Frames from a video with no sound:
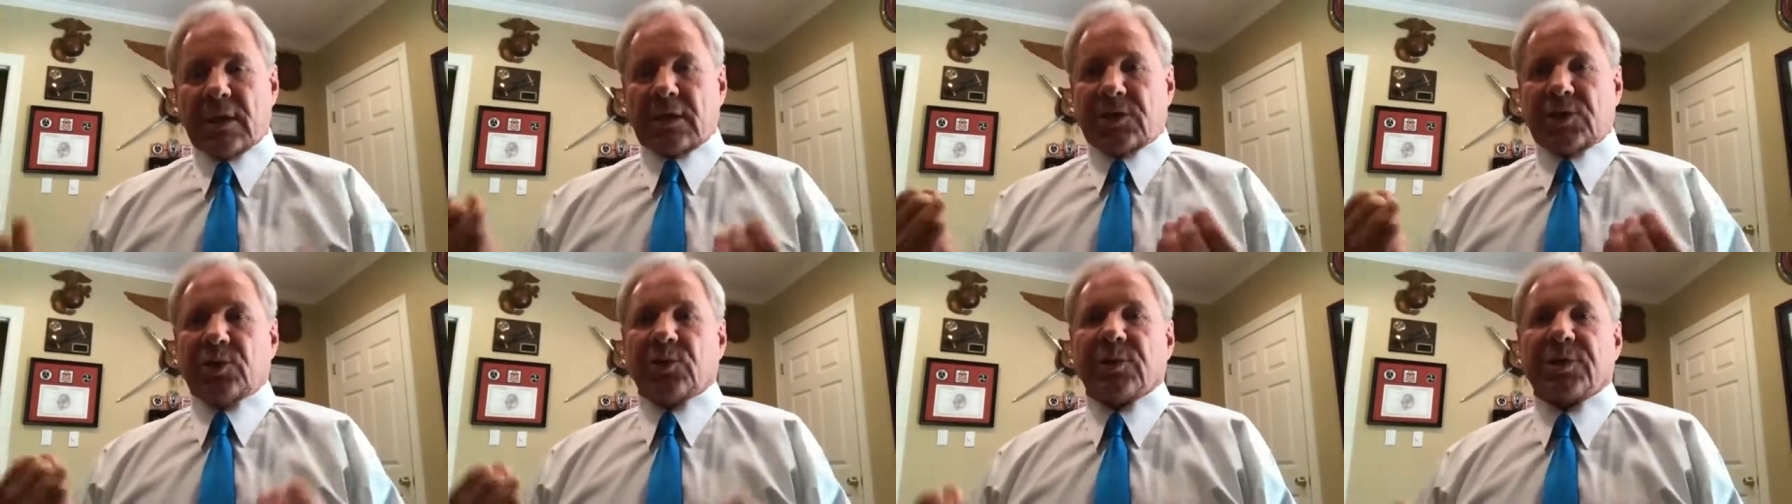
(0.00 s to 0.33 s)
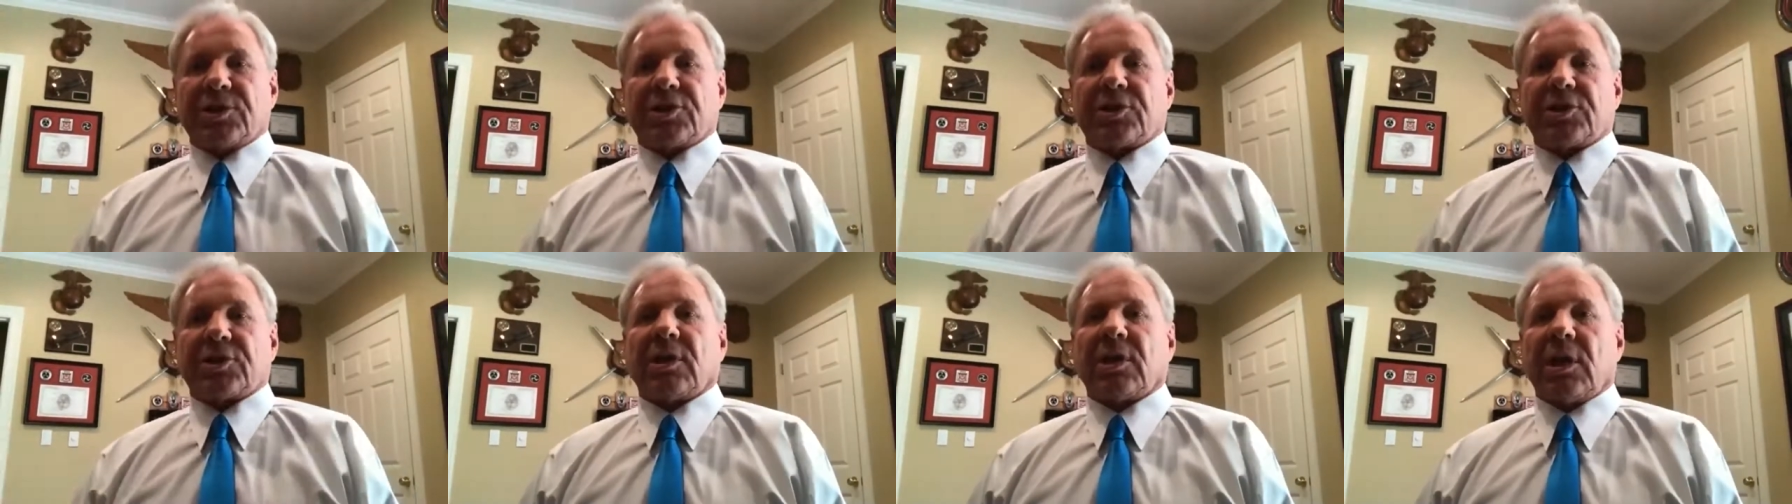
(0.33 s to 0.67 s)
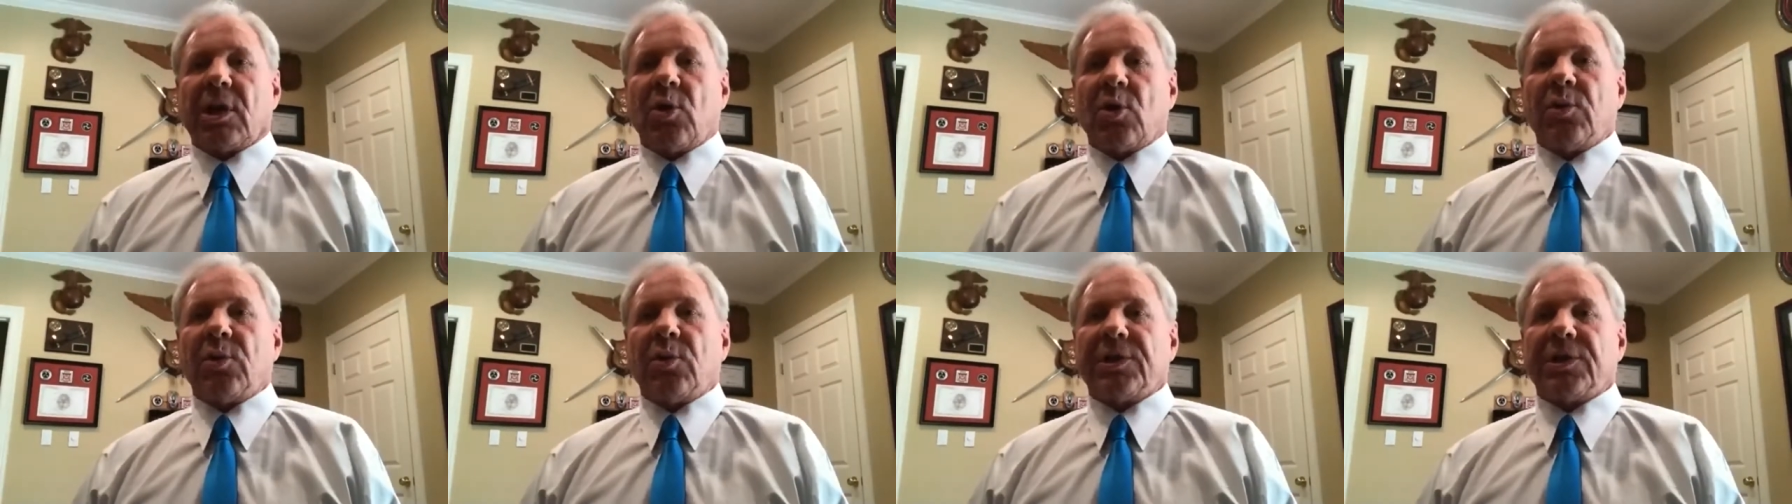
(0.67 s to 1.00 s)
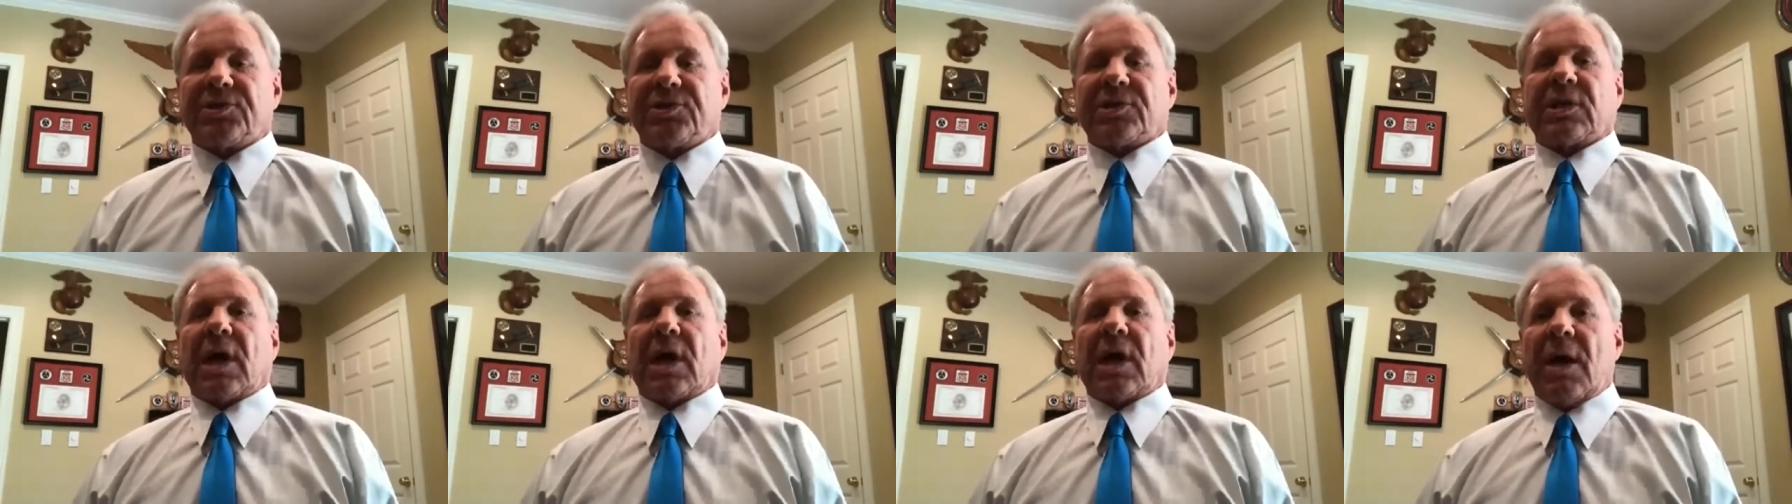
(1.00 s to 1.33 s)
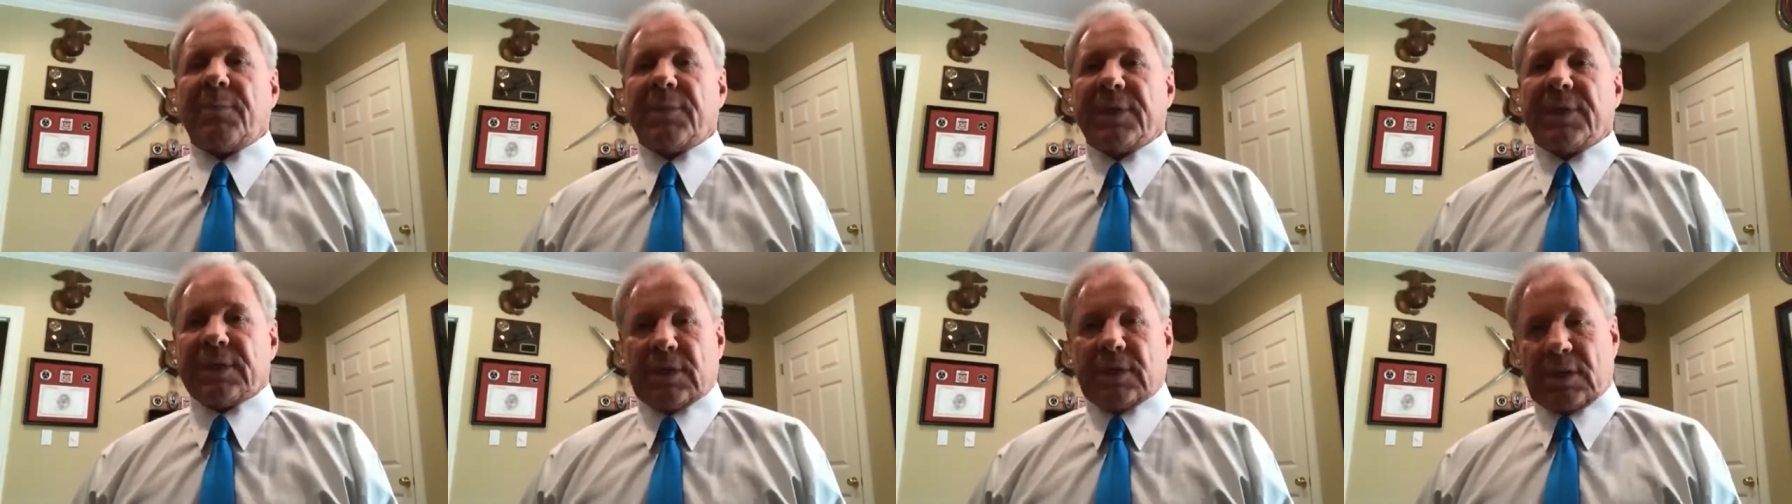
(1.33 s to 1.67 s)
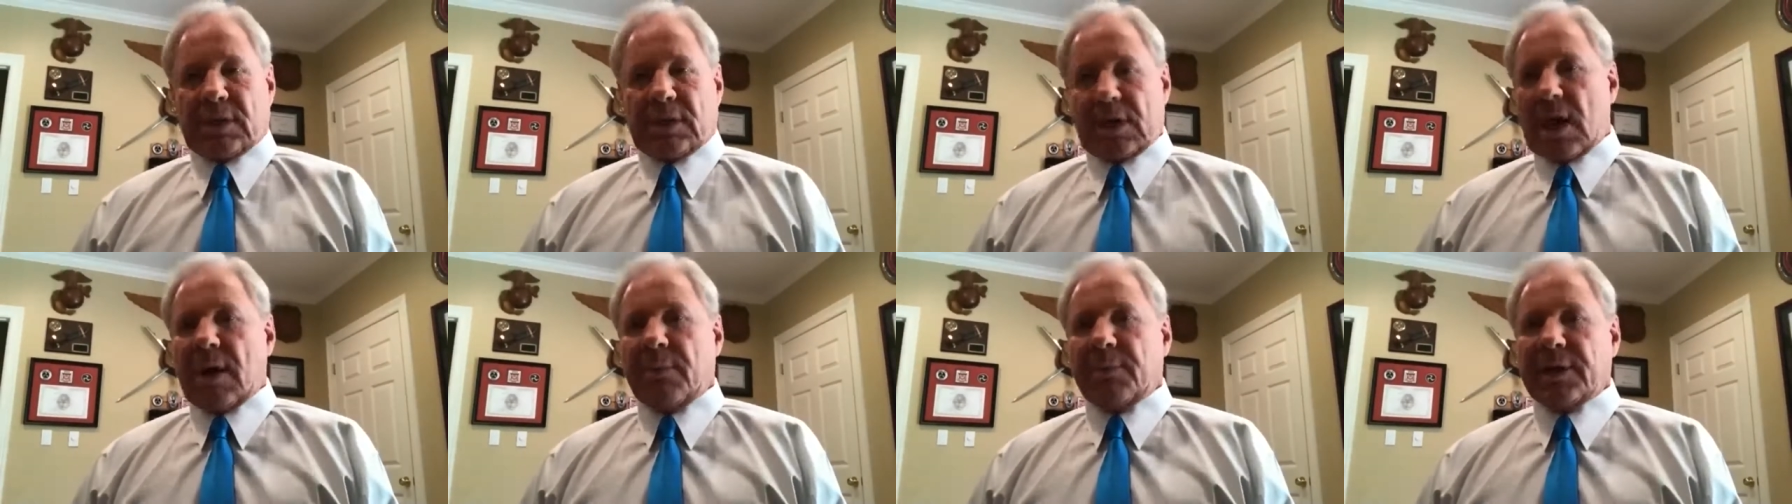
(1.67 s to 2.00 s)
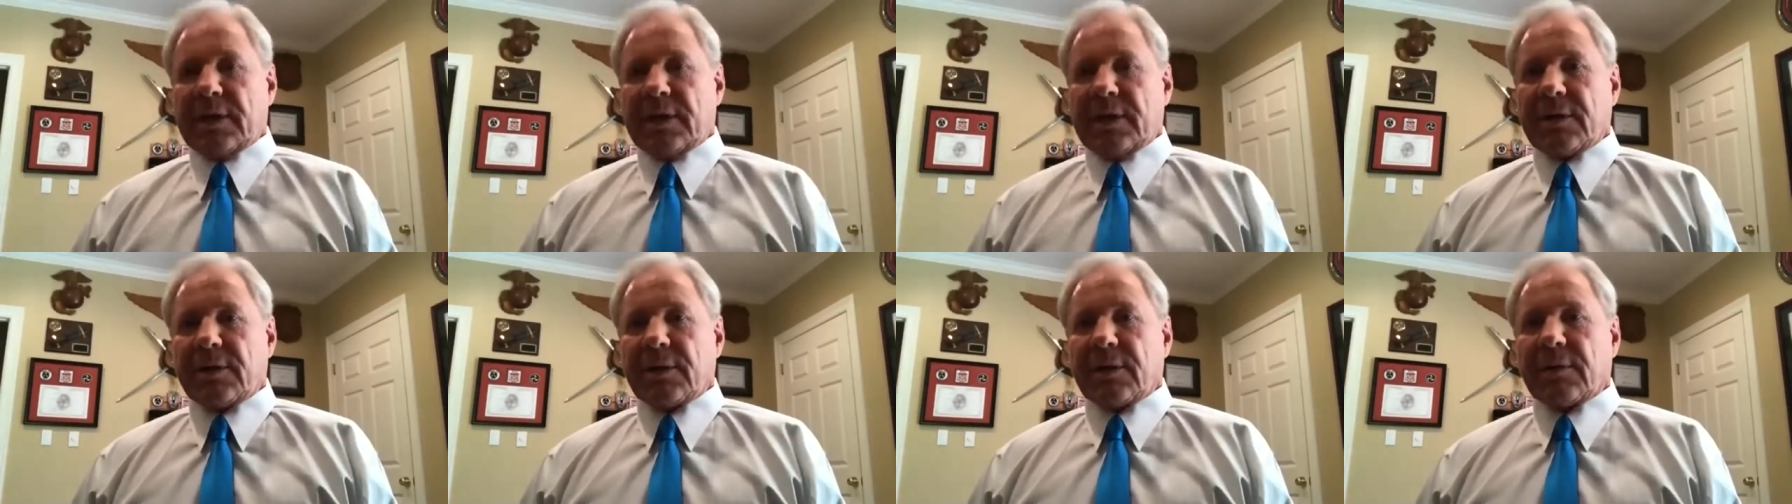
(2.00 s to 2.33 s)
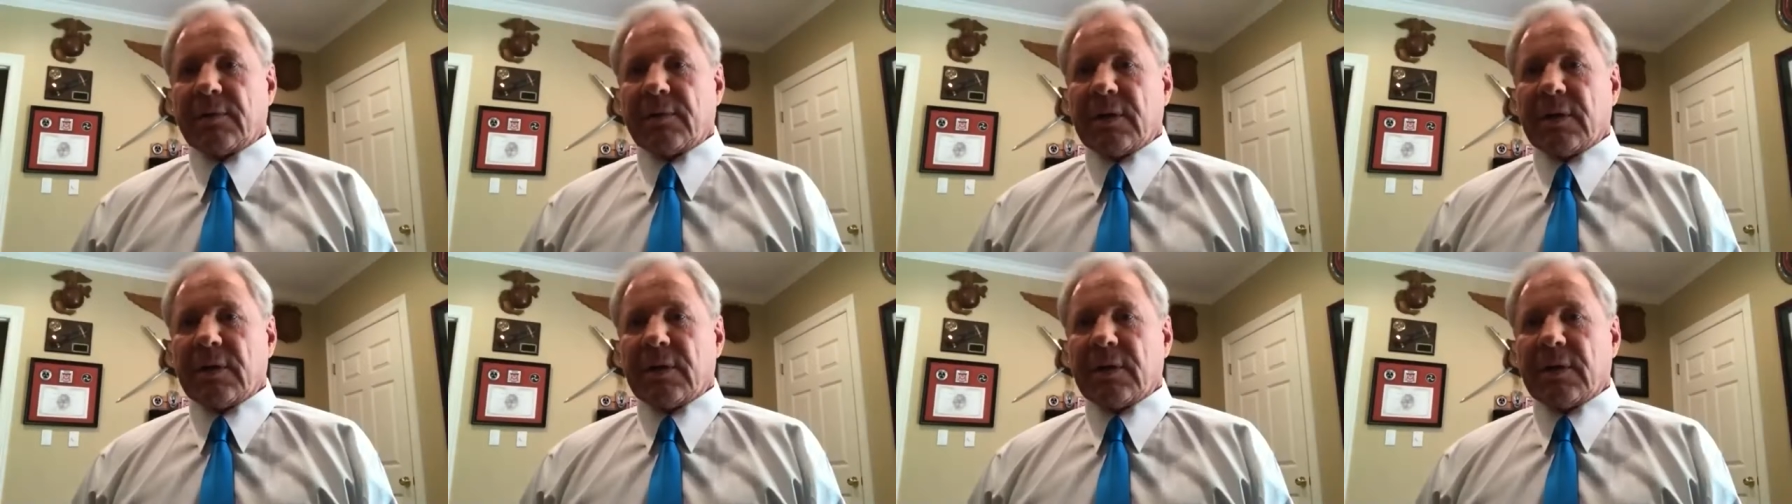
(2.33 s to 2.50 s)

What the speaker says: to its lowest common denominator.